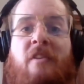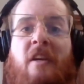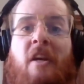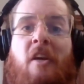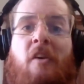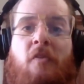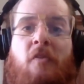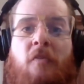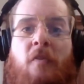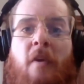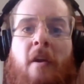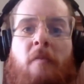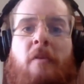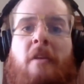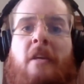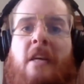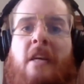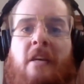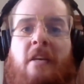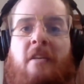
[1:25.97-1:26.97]
Everything was
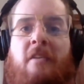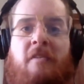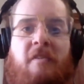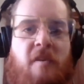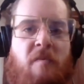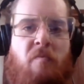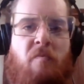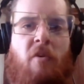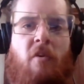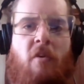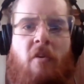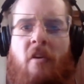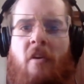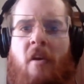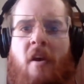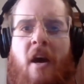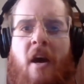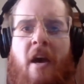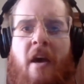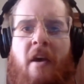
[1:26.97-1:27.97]
incredibly
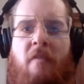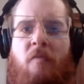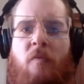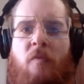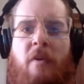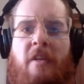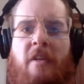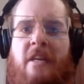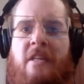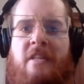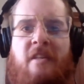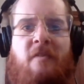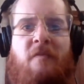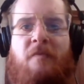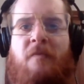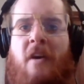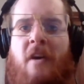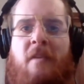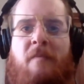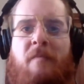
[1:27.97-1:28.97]
simple. I
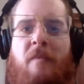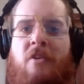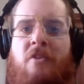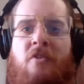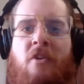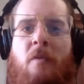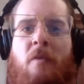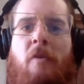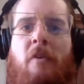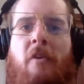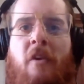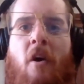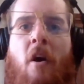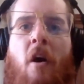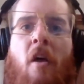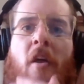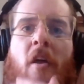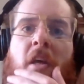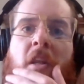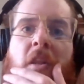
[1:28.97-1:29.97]
really didn't find much
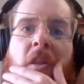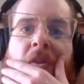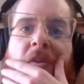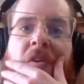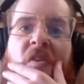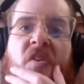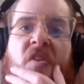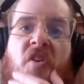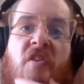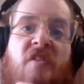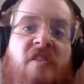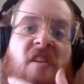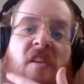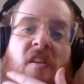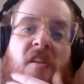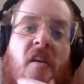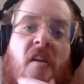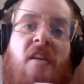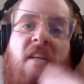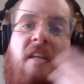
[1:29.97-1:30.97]
trouble at all in
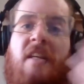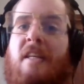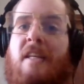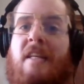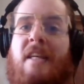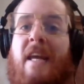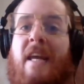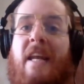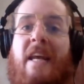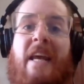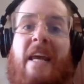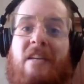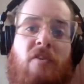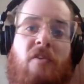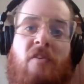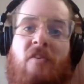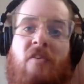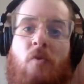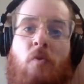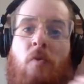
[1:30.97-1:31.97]
getting
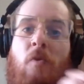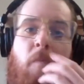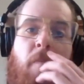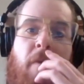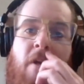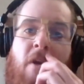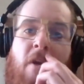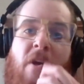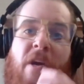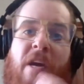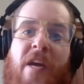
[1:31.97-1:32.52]
into the school